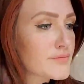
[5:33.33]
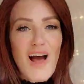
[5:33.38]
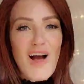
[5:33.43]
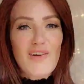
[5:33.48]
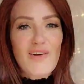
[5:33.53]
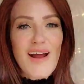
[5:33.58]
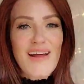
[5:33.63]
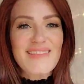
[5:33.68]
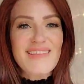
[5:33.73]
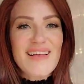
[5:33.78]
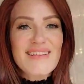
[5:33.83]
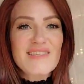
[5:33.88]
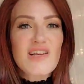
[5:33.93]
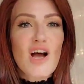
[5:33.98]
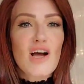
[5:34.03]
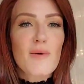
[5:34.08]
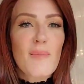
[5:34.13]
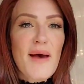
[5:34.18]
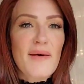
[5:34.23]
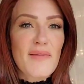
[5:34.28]
All right, let's
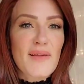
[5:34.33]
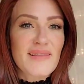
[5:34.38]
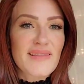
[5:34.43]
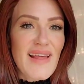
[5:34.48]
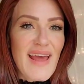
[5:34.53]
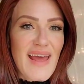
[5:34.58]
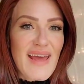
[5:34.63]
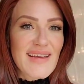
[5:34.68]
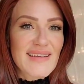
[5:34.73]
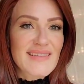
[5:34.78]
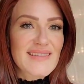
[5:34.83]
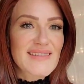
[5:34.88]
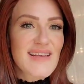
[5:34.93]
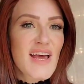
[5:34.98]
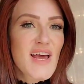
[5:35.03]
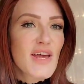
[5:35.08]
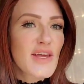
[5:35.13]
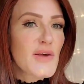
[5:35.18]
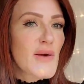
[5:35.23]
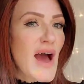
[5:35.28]
talk about the lengths.
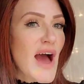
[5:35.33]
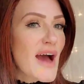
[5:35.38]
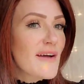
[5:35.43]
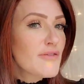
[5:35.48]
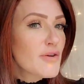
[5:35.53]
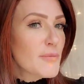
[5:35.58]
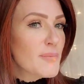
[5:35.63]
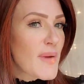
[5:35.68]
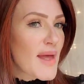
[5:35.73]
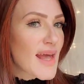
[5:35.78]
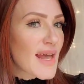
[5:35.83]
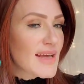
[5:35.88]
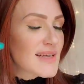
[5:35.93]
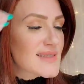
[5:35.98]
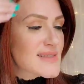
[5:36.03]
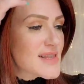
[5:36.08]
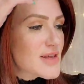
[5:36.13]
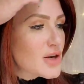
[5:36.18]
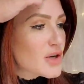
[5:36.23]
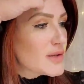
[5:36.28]
You have your bangs
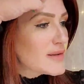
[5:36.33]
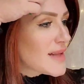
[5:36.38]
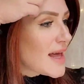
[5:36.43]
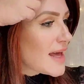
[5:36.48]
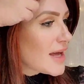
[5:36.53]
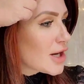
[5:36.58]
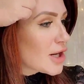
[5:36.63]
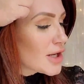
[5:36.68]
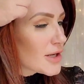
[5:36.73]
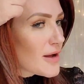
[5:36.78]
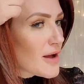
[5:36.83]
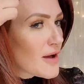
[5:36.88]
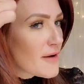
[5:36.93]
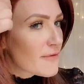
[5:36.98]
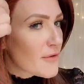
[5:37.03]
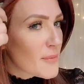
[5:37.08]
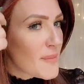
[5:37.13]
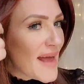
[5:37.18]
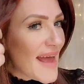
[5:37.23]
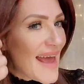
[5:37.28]
that are layered
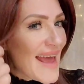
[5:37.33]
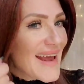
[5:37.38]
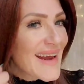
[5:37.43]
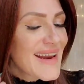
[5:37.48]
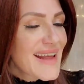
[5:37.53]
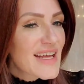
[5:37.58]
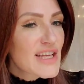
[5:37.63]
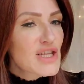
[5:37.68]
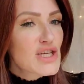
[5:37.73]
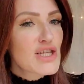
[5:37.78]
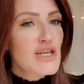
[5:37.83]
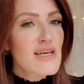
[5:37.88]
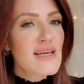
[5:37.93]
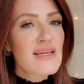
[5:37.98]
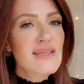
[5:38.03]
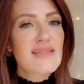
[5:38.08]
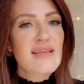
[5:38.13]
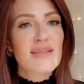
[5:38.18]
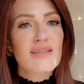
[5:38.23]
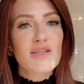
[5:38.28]
from 8
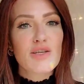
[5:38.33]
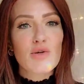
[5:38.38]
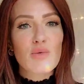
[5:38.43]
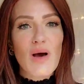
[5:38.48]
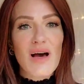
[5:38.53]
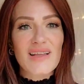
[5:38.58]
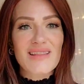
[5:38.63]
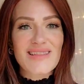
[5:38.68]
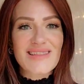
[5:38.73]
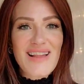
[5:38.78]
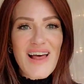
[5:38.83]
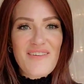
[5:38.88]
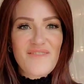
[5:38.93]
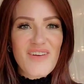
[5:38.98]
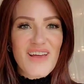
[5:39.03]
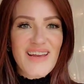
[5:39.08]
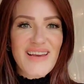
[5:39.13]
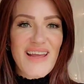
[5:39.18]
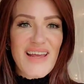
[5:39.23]
inches to 11